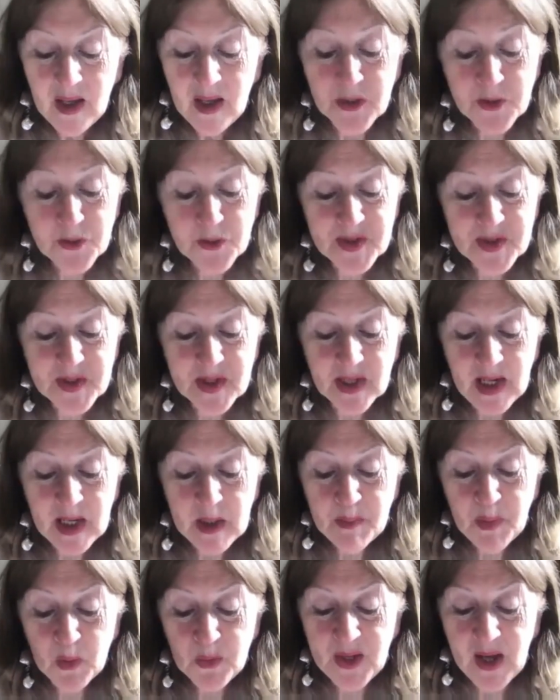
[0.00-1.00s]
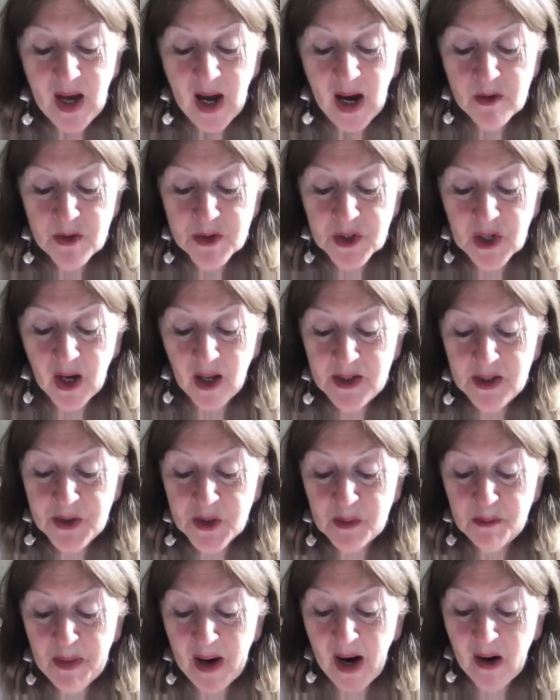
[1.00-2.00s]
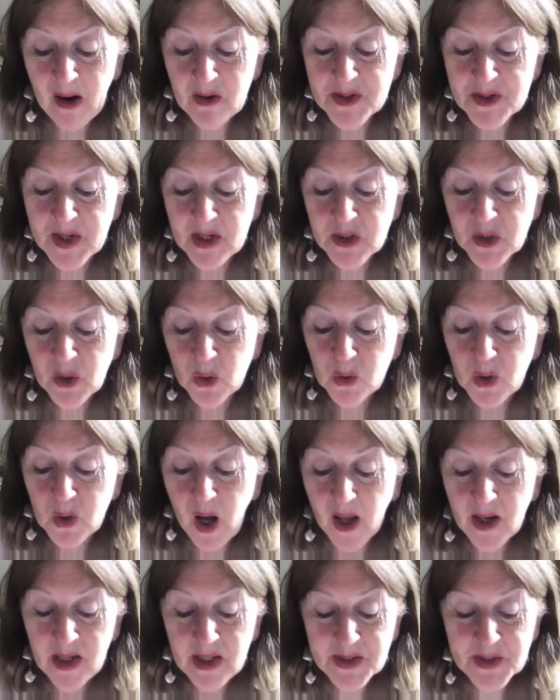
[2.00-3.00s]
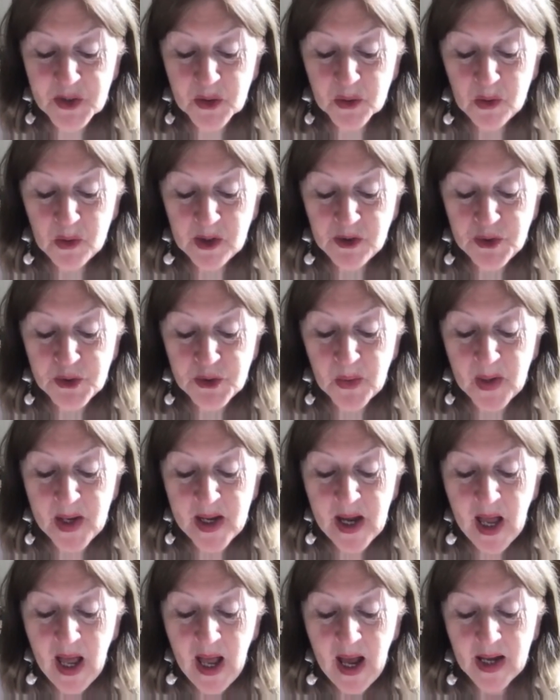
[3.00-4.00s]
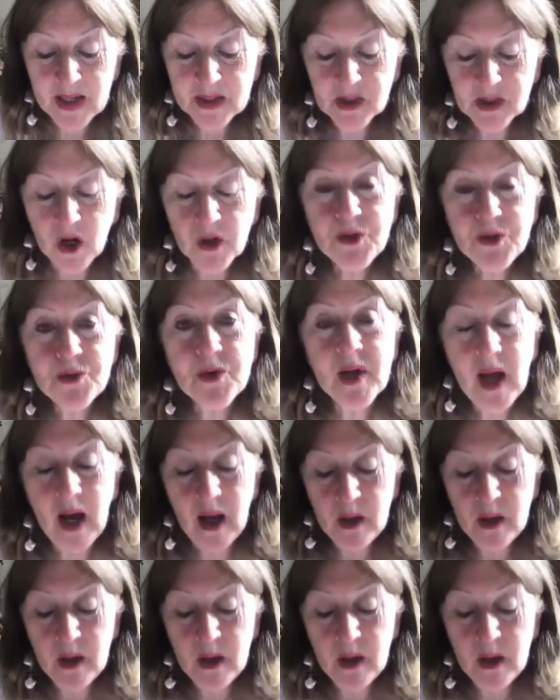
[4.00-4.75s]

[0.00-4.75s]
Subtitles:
Interestingly, both the Irish College in Paris and O'Connell School in Douai had country